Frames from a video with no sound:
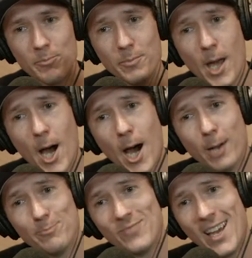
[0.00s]
nah
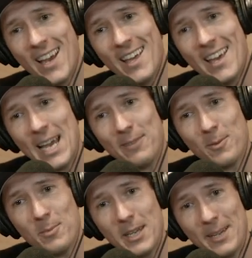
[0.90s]
eight for
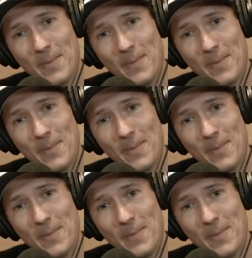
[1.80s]
me.